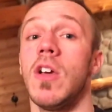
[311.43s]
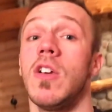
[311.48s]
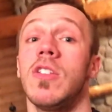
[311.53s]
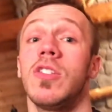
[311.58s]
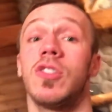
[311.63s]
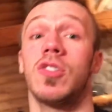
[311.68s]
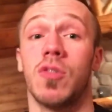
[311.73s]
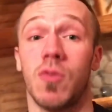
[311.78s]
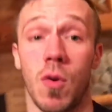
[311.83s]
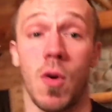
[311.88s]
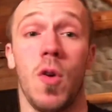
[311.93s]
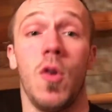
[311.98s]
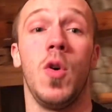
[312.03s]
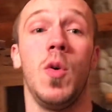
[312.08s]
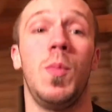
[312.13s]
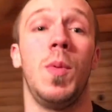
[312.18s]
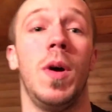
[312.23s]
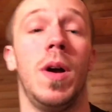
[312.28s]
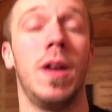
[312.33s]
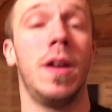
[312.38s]
Scroll,
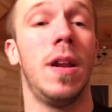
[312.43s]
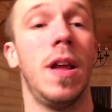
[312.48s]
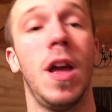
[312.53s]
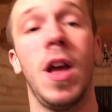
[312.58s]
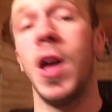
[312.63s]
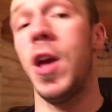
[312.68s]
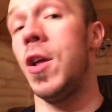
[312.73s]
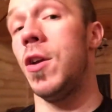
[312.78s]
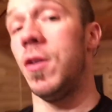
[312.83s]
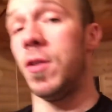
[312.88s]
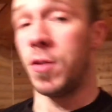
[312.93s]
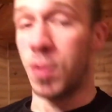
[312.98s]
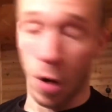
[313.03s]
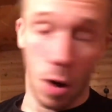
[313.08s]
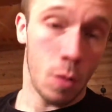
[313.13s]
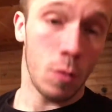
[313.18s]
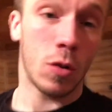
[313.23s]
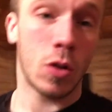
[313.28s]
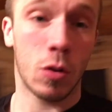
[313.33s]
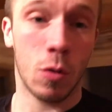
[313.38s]
but
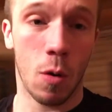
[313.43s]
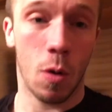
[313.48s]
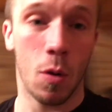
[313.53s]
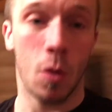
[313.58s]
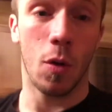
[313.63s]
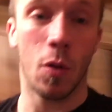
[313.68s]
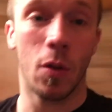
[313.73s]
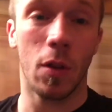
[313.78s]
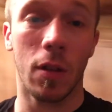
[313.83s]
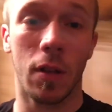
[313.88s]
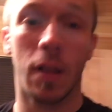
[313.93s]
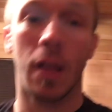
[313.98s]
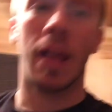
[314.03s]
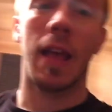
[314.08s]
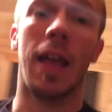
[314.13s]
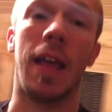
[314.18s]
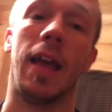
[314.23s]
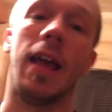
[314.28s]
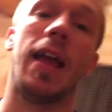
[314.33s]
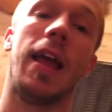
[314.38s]
don't troll.
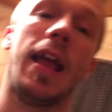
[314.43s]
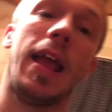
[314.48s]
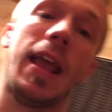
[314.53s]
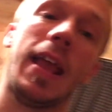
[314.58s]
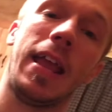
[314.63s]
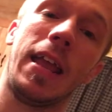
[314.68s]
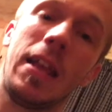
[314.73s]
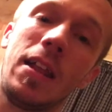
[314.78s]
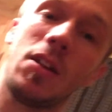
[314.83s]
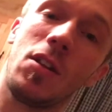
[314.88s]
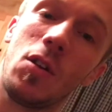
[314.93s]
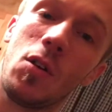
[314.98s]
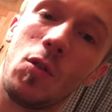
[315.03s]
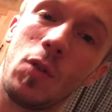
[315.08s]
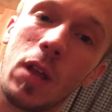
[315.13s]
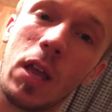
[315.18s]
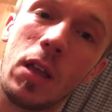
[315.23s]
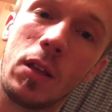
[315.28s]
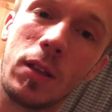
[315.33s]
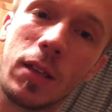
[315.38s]
And
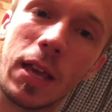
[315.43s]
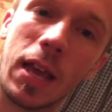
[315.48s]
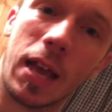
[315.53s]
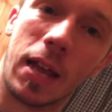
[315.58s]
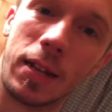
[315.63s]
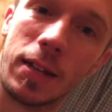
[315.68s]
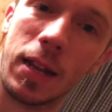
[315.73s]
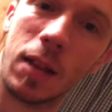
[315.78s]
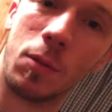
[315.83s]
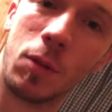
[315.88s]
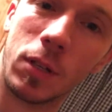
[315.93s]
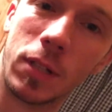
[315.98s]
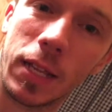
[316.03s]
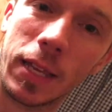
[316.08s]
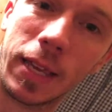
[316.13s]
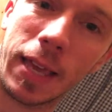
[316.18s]
don't hate. God damn, look at the